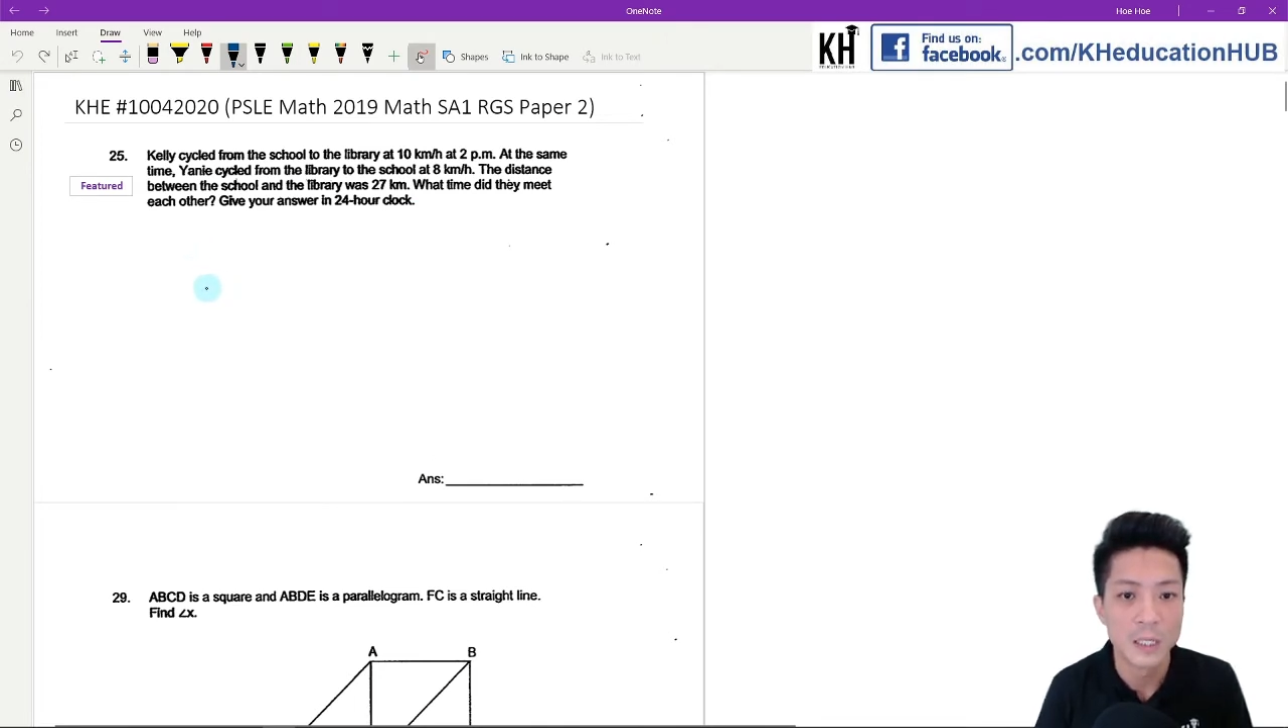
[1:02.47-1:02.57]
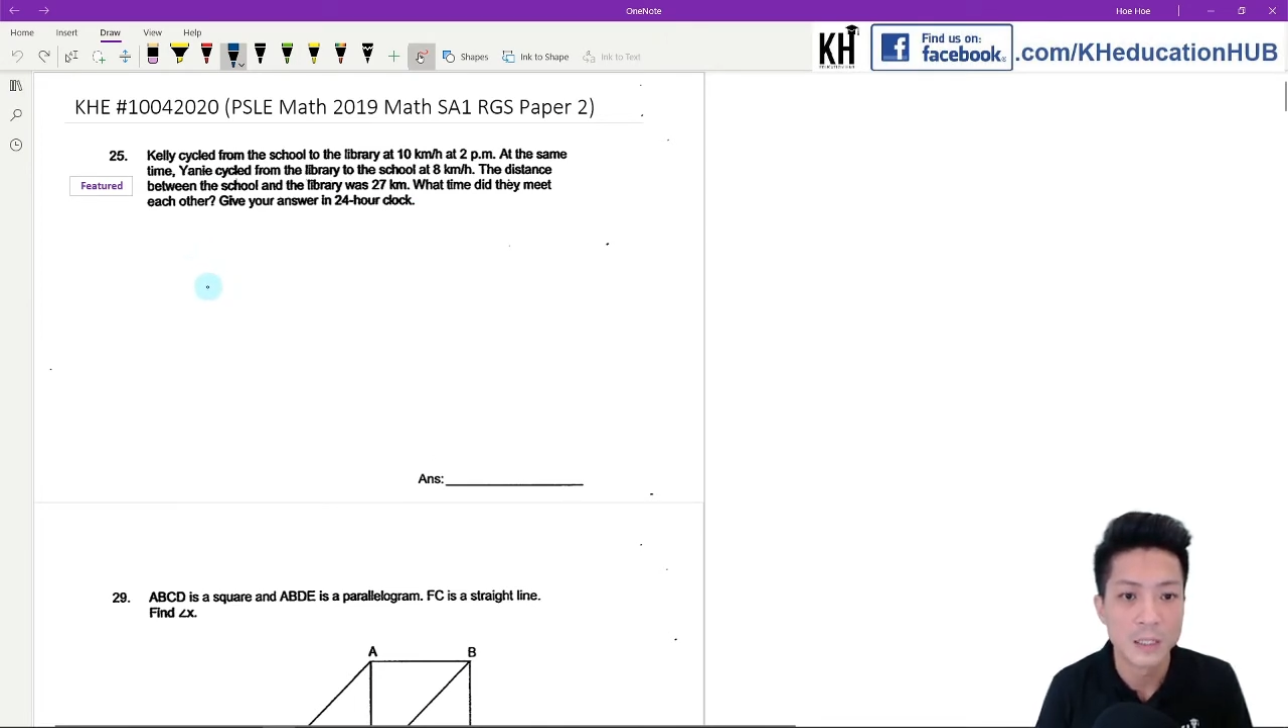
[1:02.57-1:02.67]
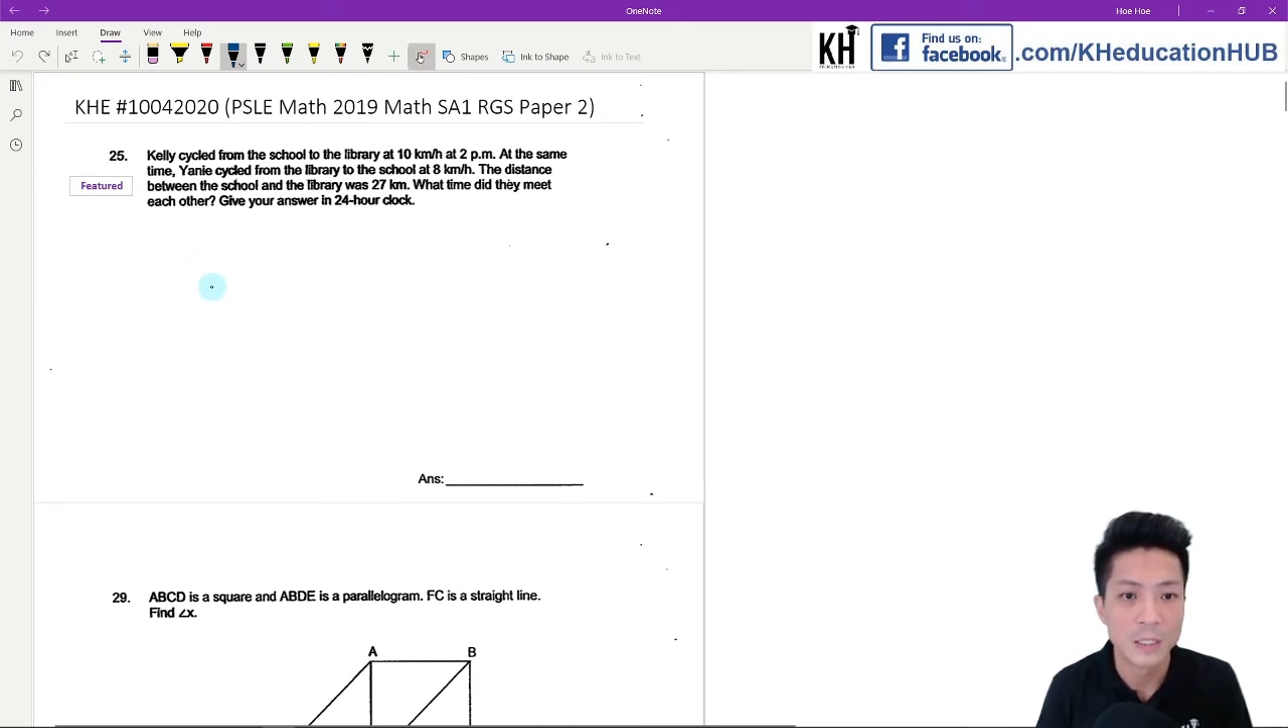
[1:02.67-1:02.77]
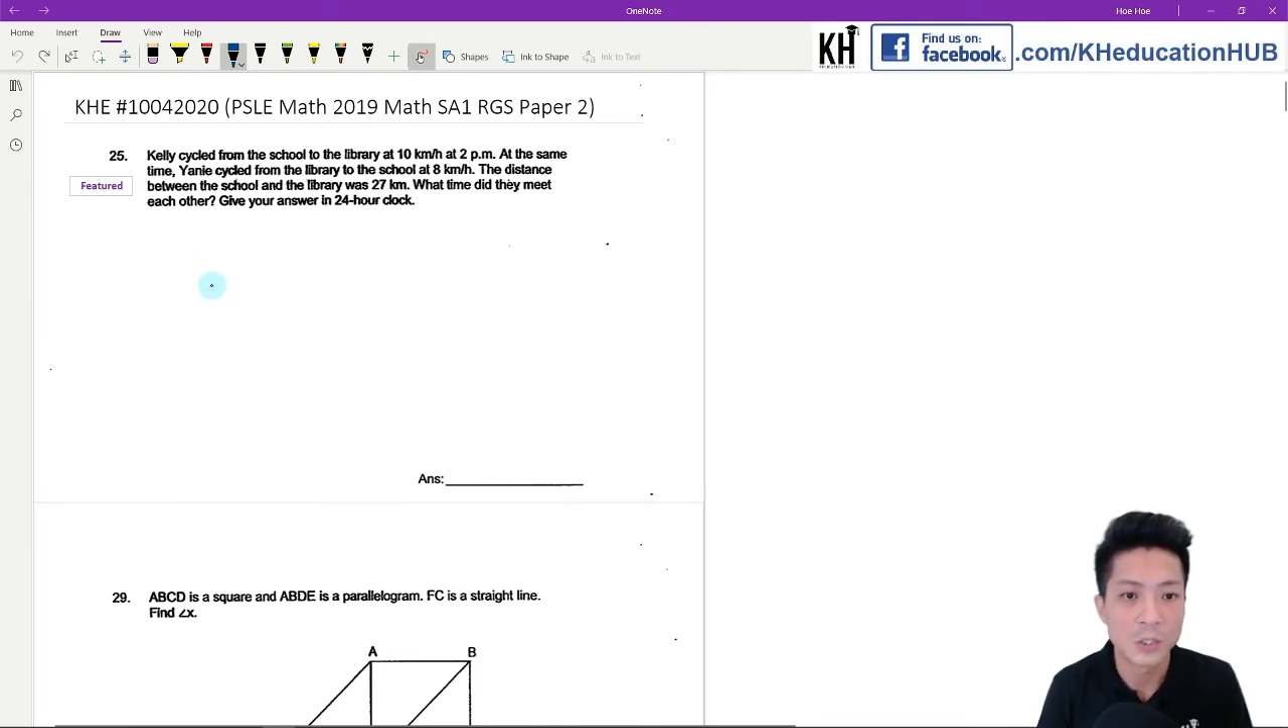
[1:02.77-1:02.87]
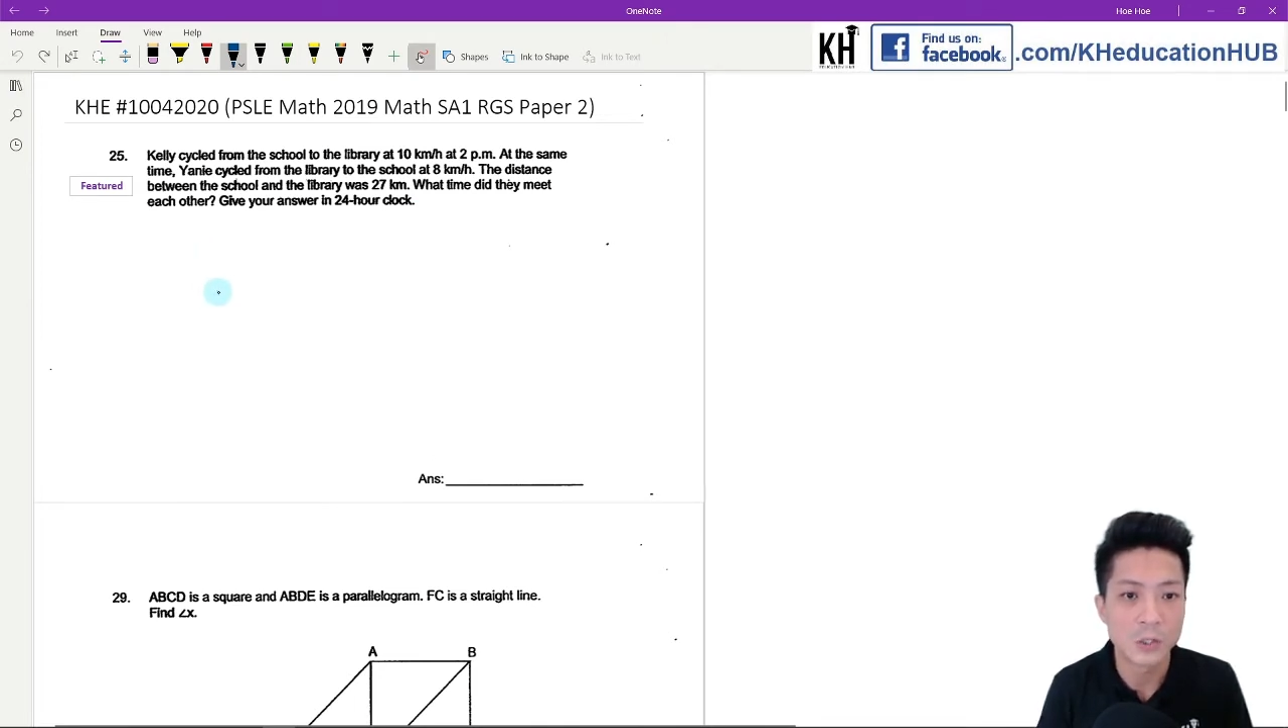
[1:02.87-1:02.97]

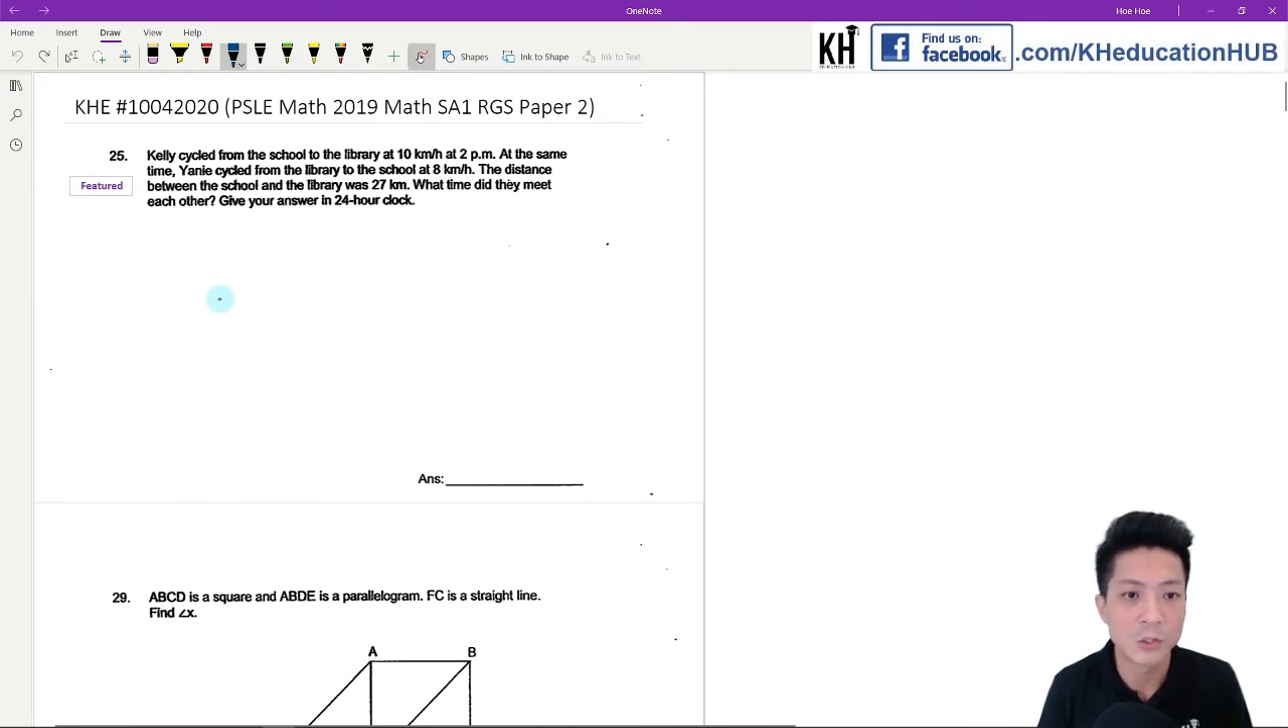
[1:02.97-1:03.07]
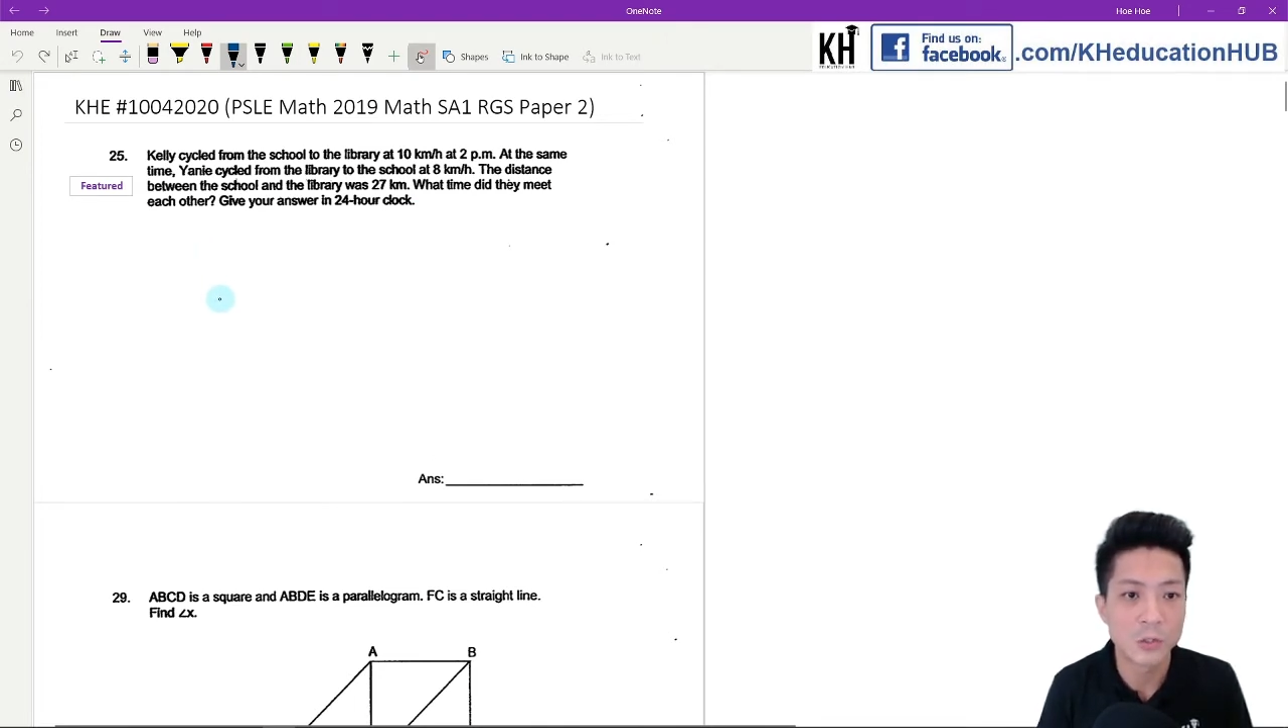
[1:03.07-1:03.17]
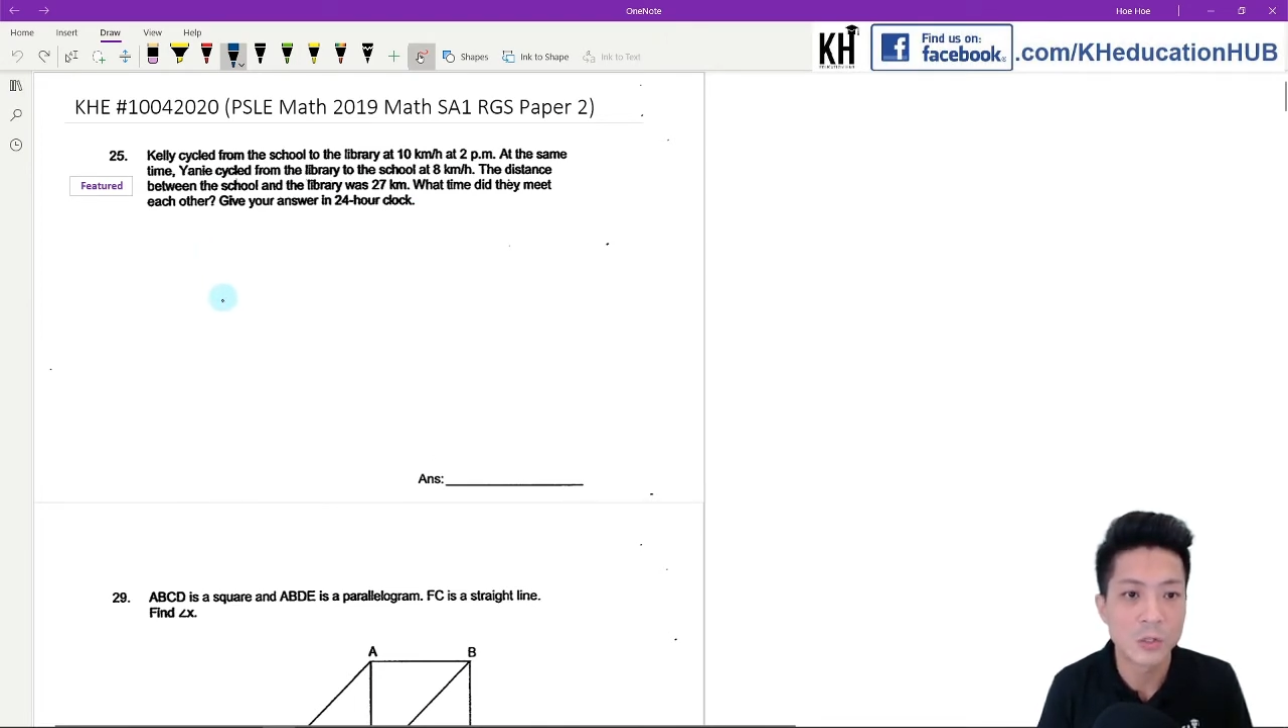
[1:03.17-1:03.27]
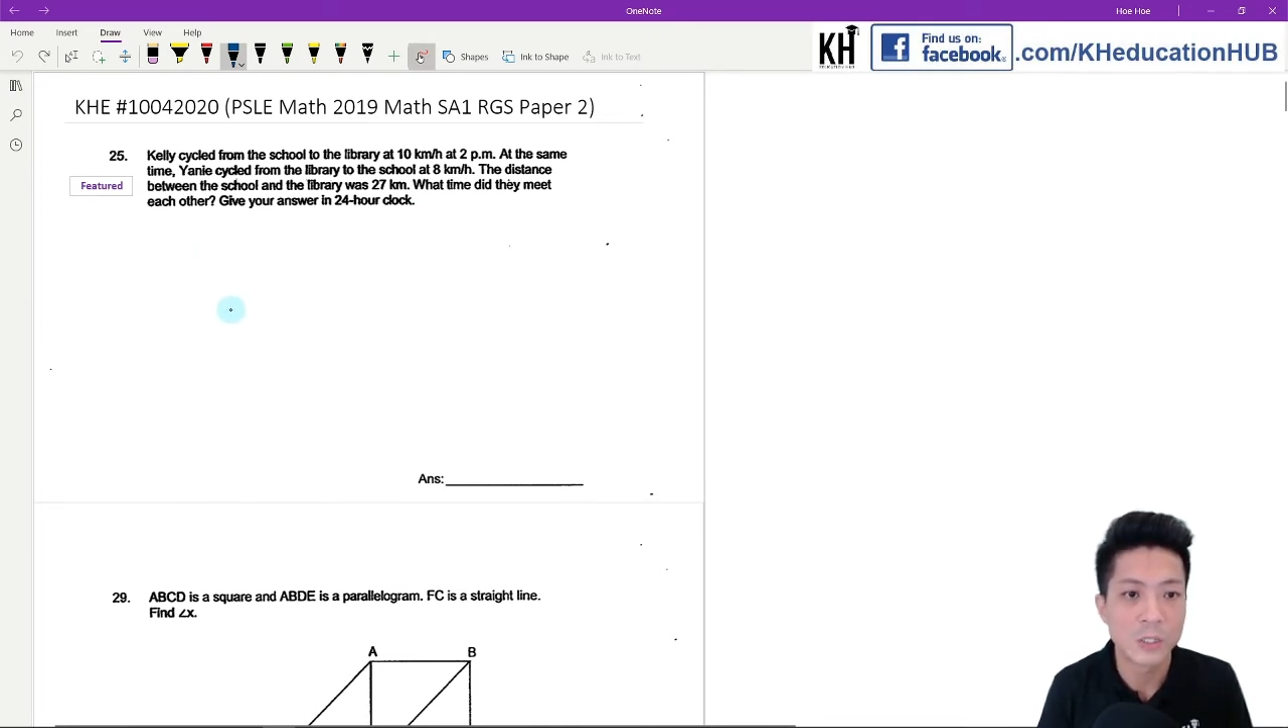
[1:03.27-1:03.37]
Let's draw